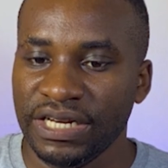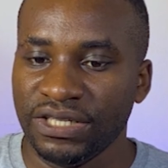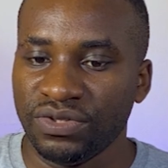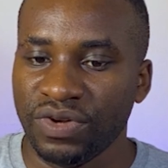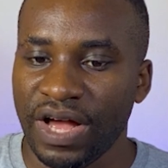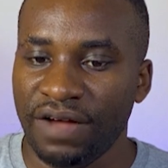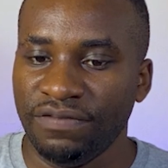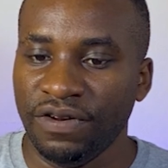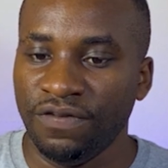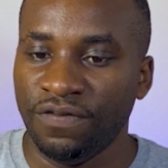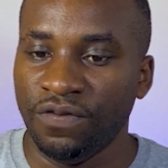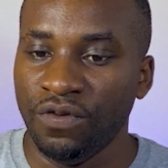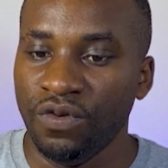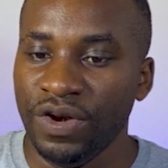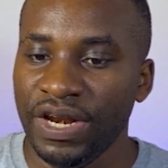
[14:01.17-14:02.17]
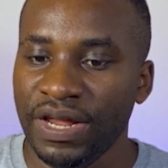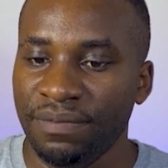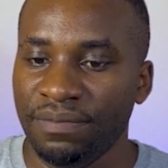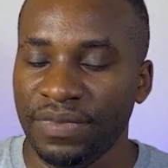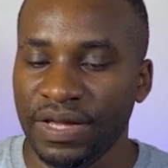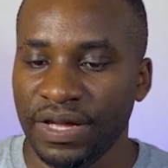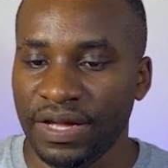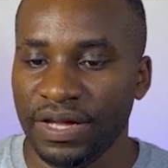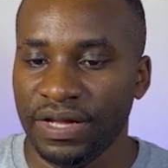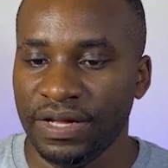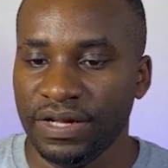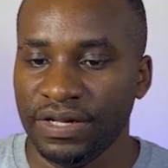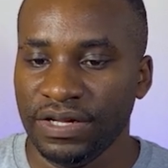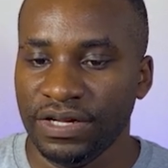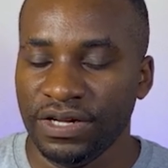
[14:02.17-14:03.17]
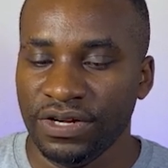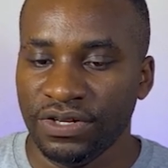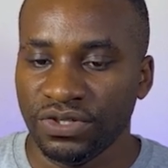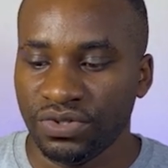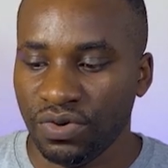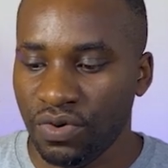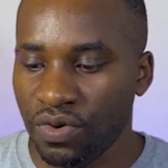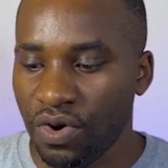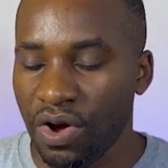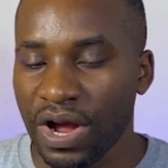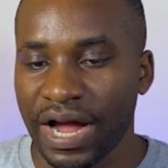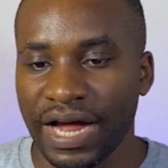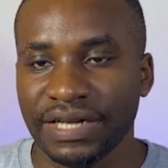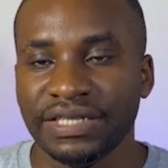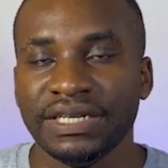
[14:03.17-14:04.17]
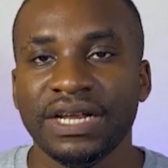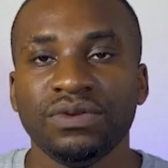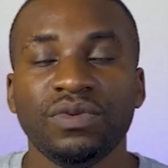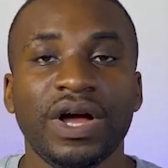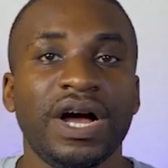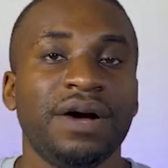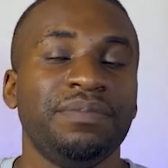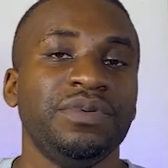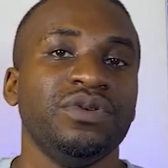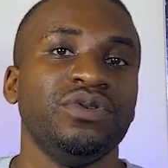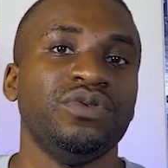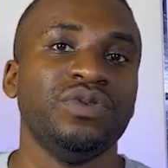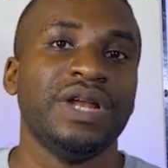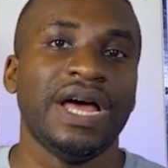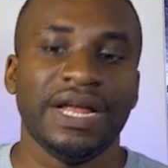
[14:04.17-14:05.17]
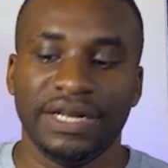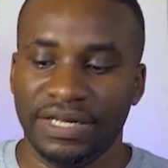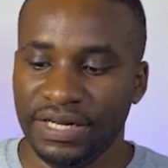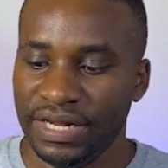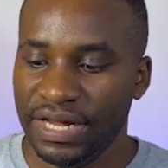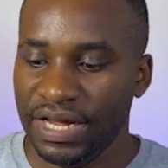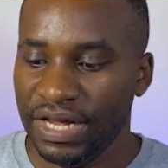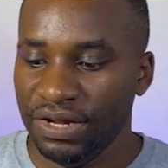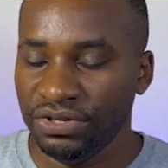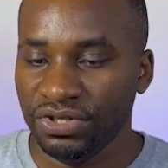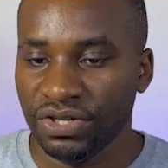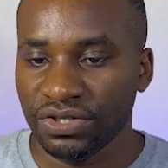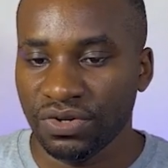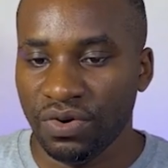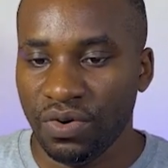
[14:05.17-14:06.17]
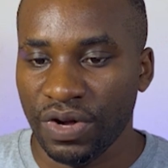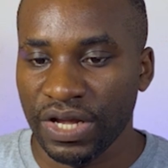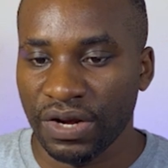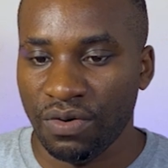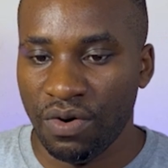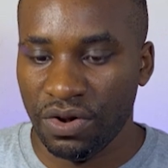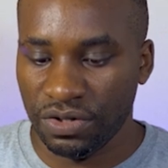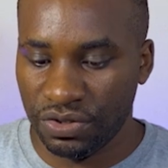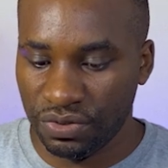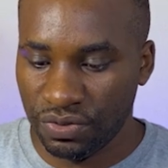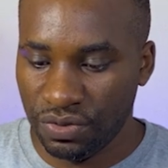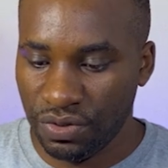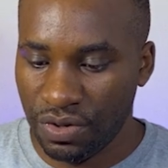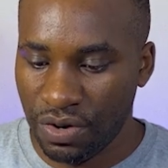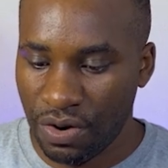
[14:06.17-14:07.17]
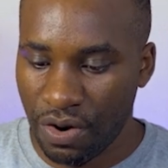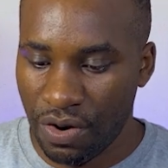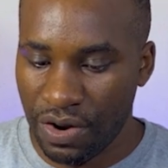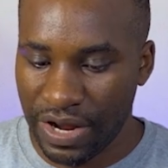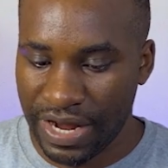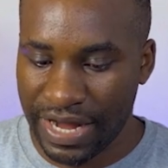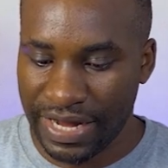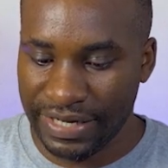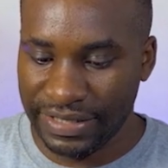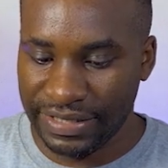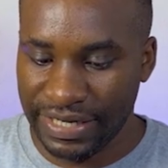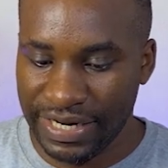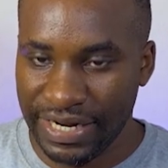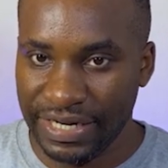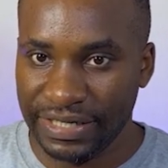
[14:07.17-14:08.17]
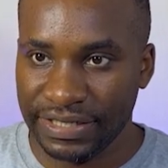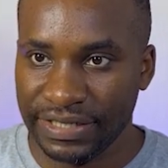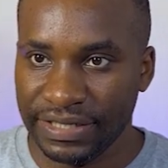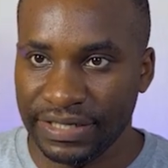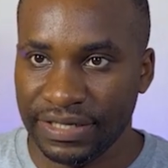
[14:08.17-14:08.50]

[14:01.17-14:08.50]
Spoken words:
is to have the full name here. So concatenate will help you do that. You just go equal to concatenate,